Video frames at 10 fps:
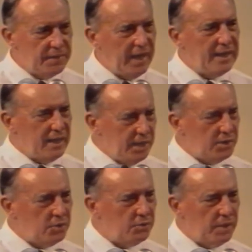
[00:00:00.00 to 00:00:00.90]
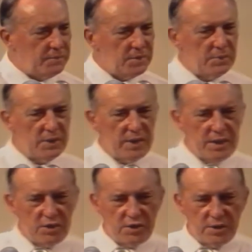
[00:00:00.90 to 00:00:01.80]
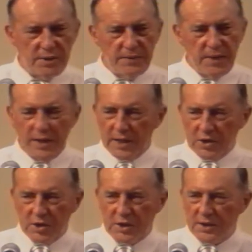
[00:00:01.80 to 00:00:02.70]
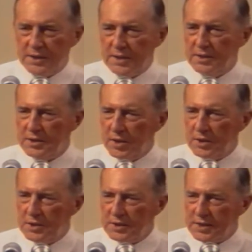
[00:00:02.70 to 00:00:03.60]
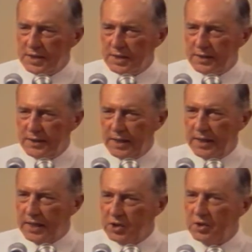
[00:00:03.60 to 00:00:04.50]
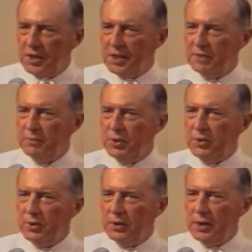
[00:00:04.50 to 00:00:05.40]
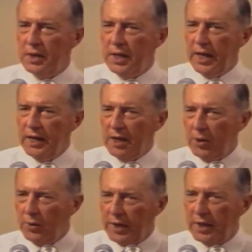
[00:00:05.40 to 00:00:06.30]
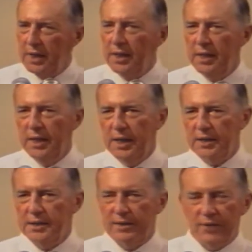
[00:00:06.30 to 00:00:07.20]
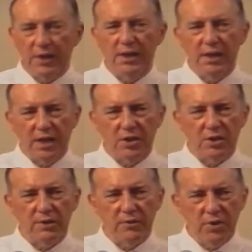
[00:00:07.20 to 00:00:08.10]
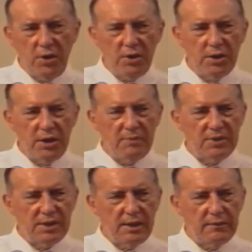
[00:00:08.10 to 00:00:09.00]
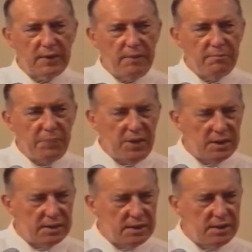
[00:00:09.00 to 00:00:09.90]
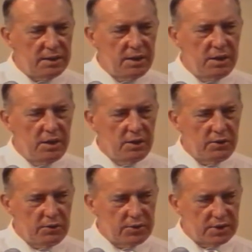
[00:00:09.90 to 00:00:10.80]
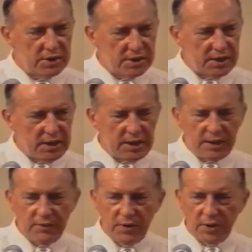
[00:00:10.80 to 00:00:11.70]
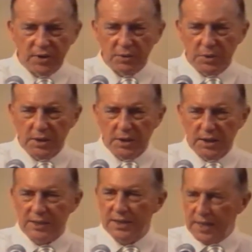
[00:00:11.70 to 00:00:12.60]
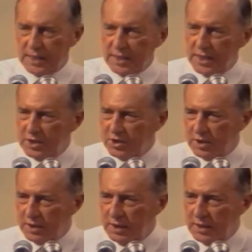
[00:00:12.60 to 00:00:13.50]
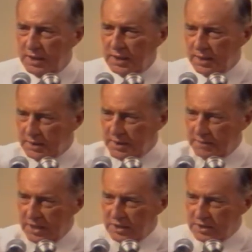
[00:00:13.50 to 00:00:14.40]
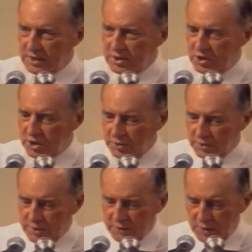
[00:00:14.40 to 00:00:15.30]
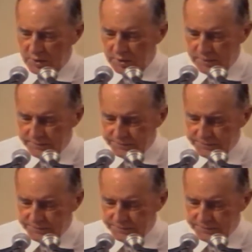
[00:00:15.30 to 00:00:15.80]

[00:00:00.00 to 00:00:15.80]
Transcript: an incorruptible nature, a nature that does not sin, a nature that is pure and holy. It's the very nature of God Himself imparted through the seed of God's Word. It's that nature that makes us children of God.